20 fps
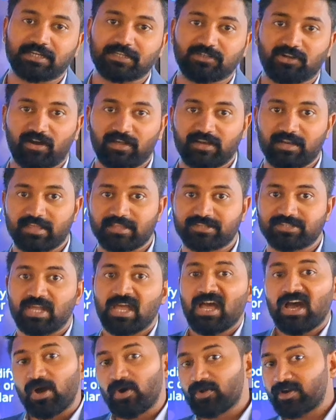Grade College,
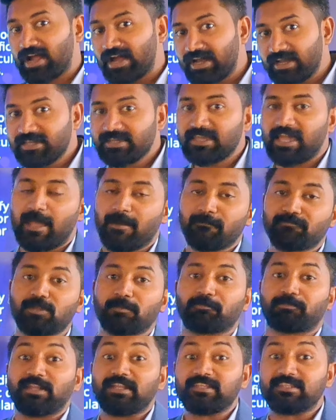or I am
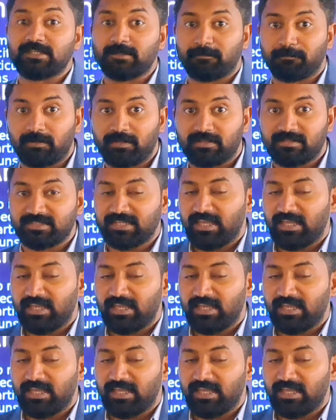the principal.